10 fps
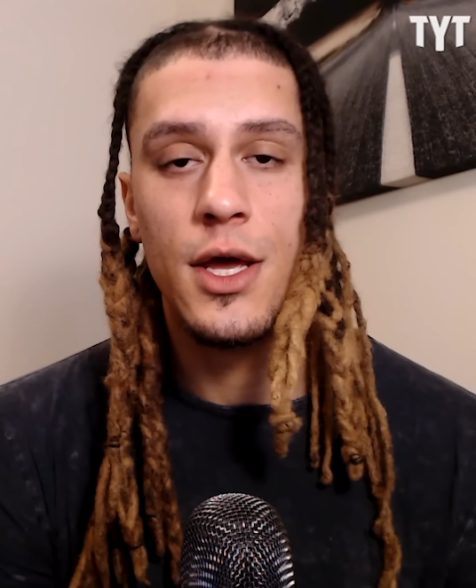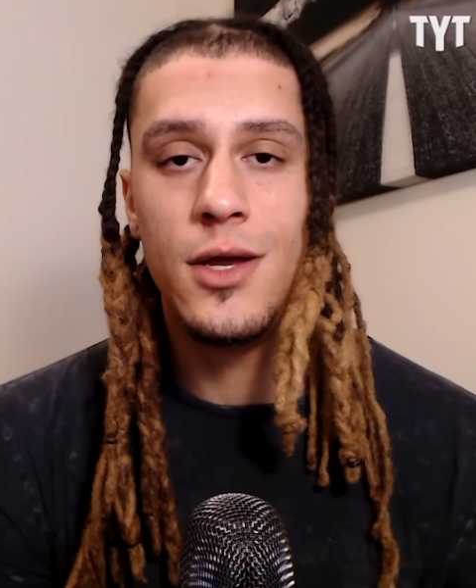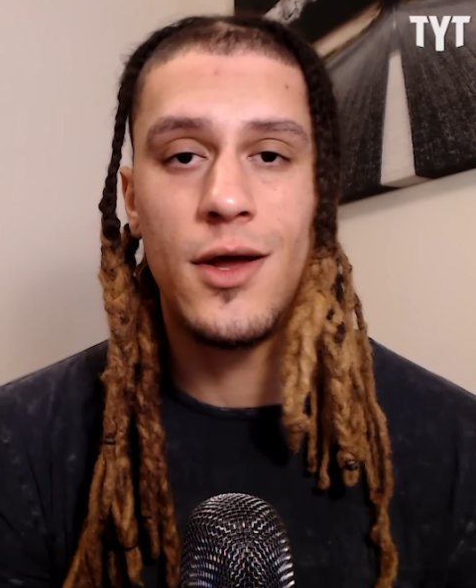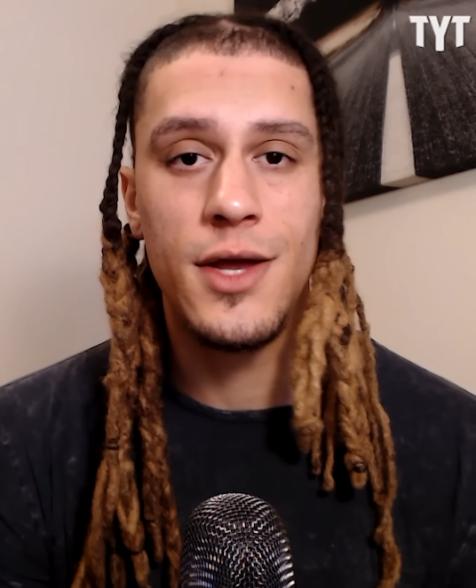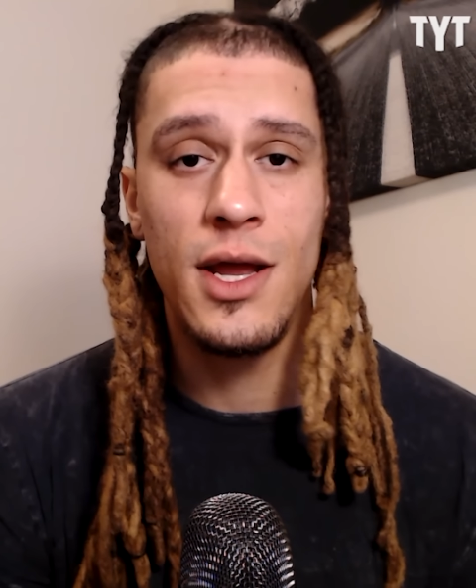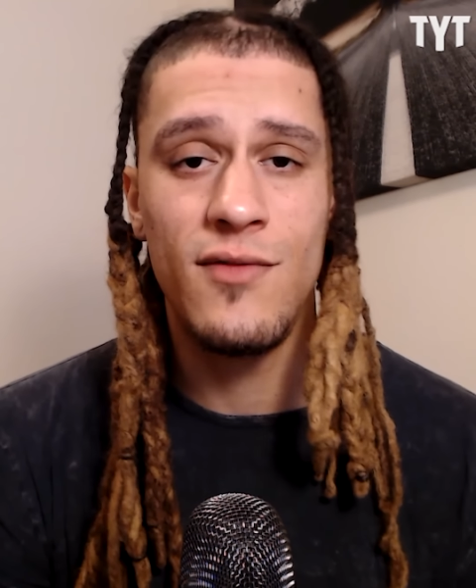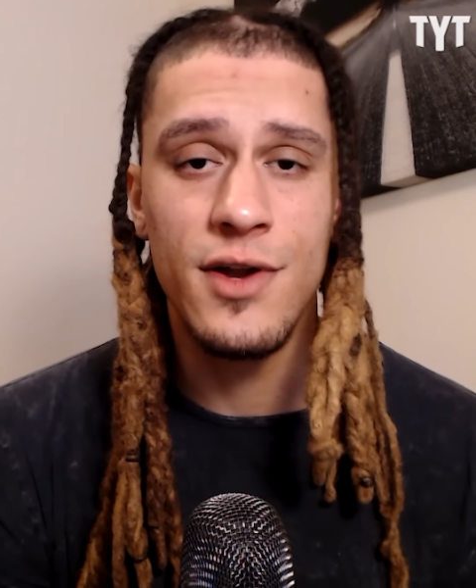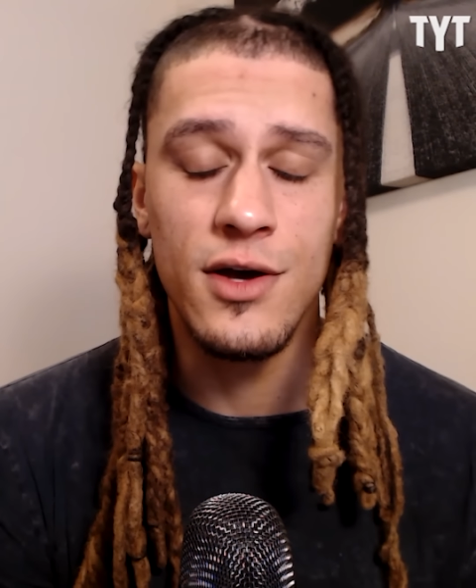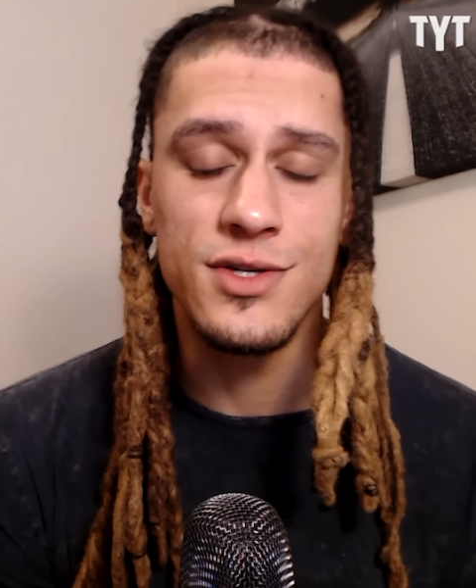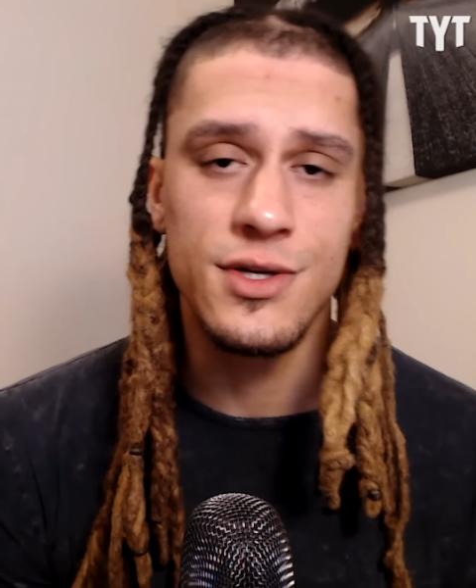You know, you never
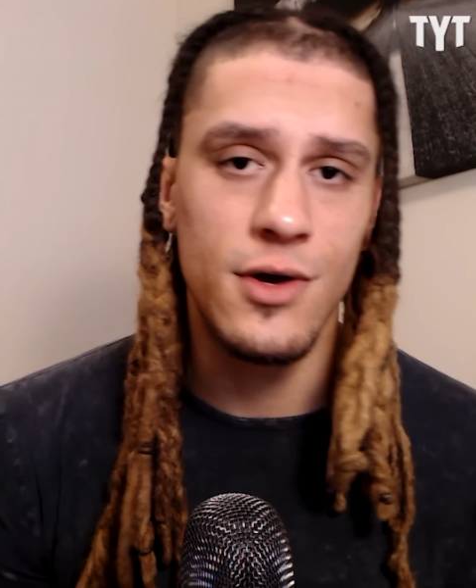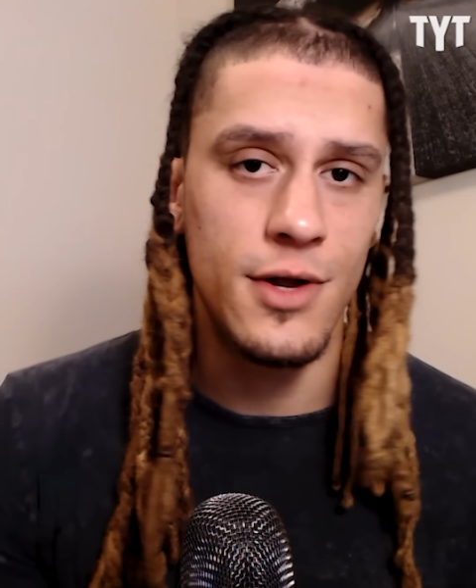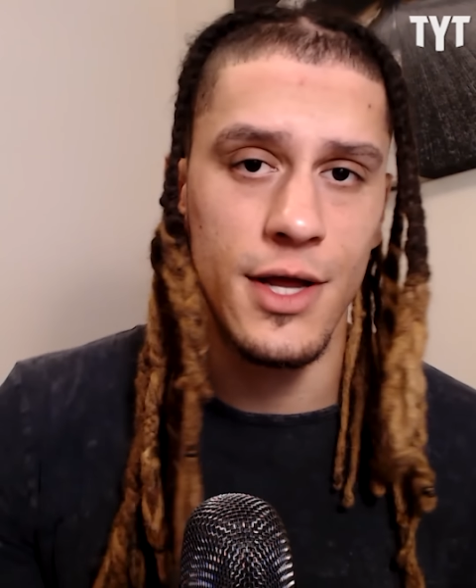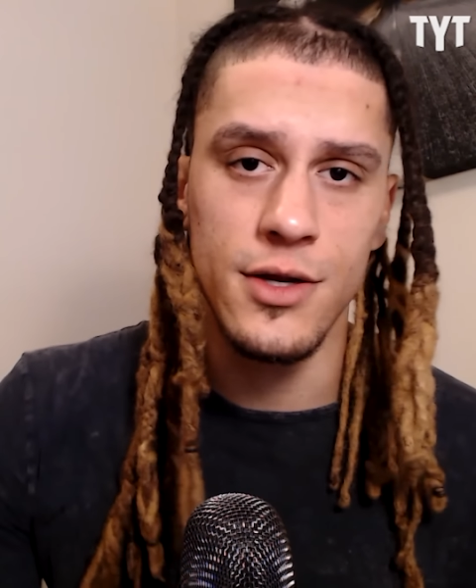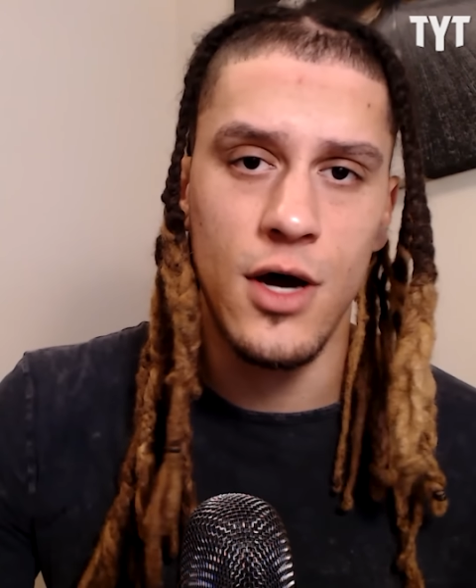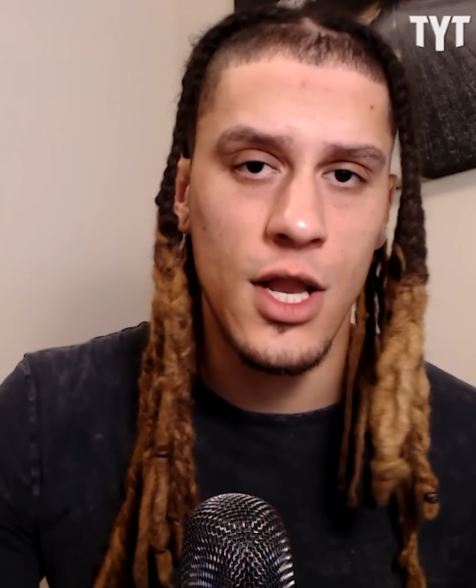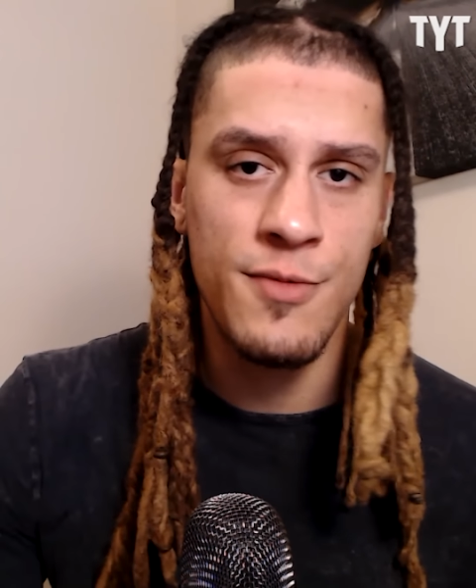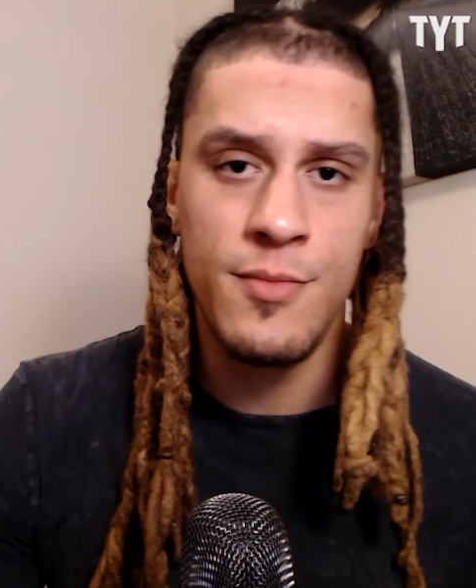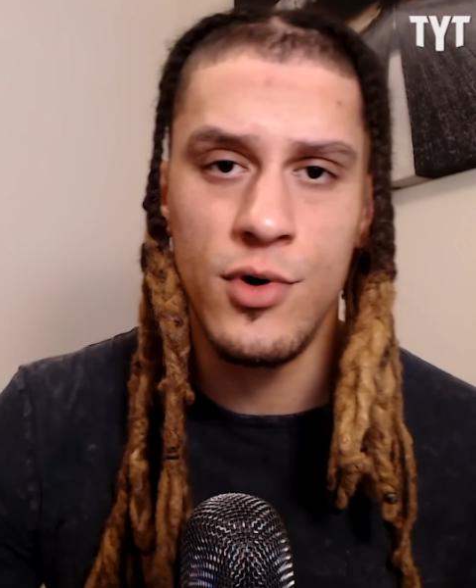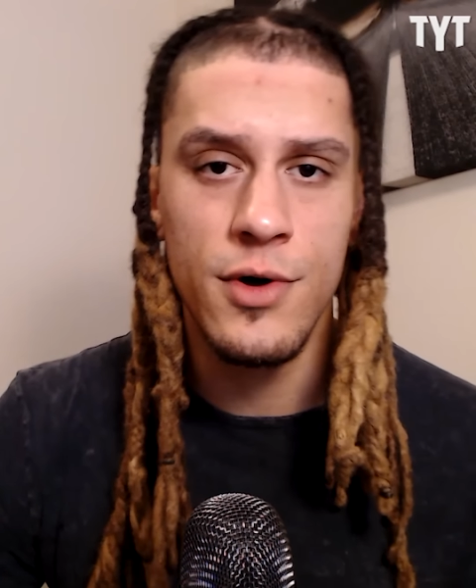know. So go ahead and call
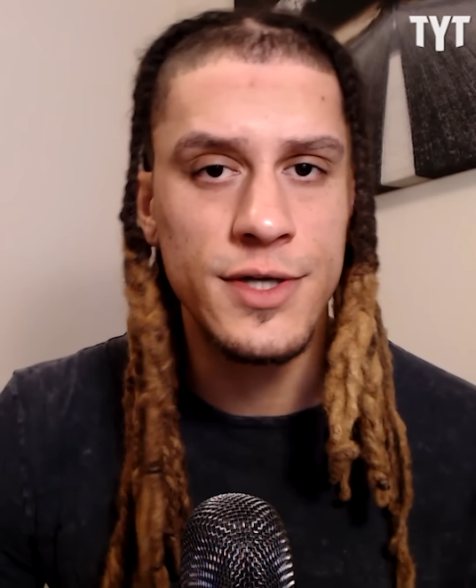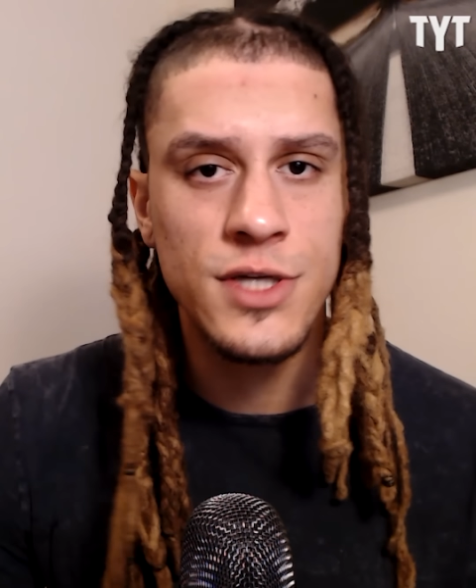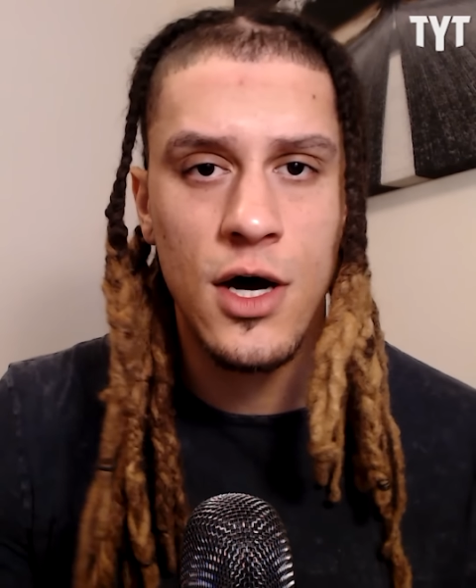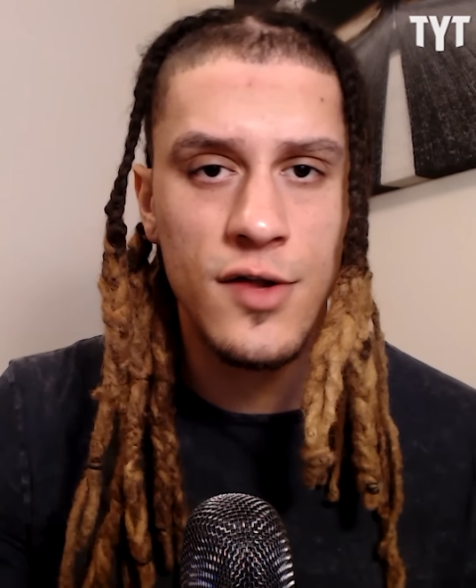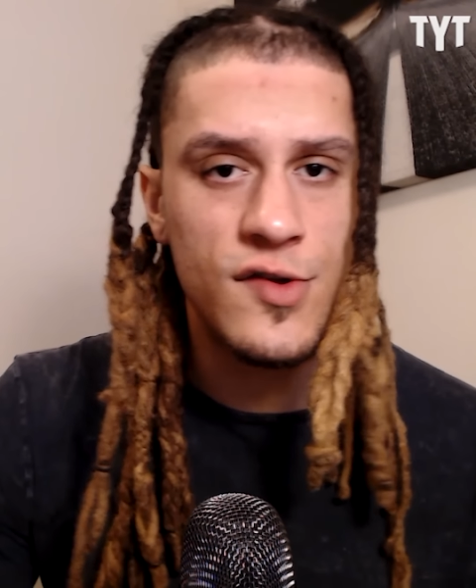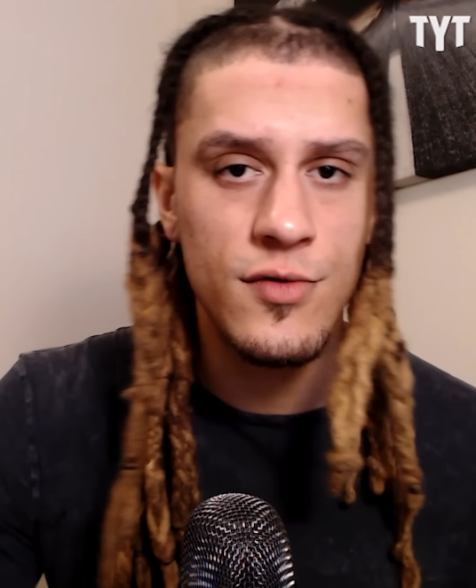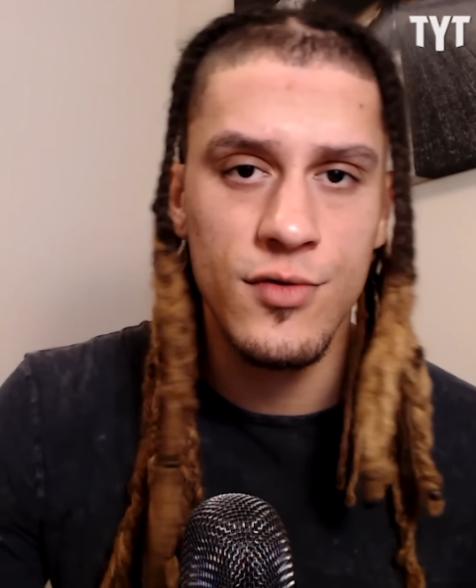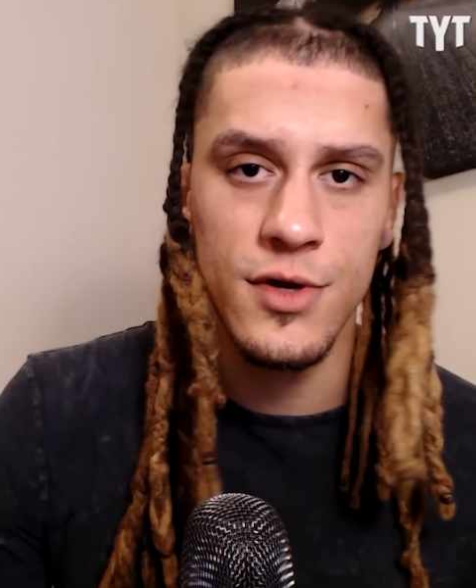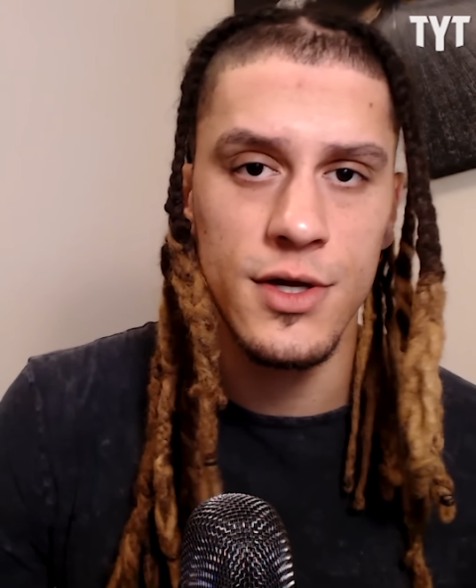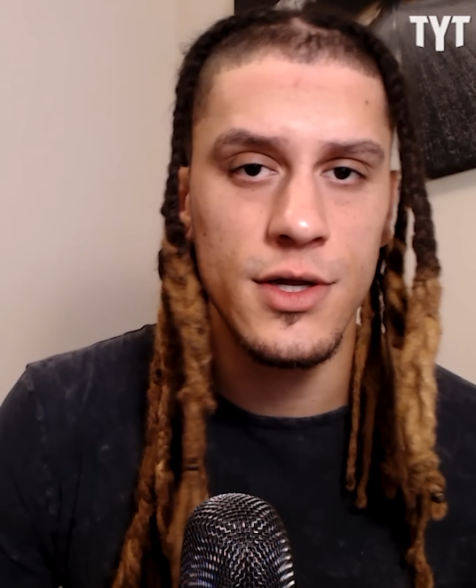up the boys, call two, three,